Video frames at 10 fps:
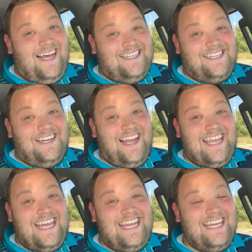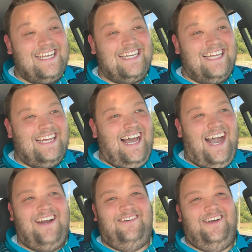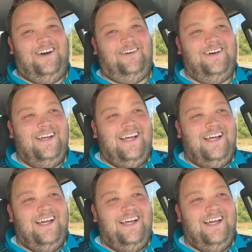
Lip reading: should I get it? I don't know.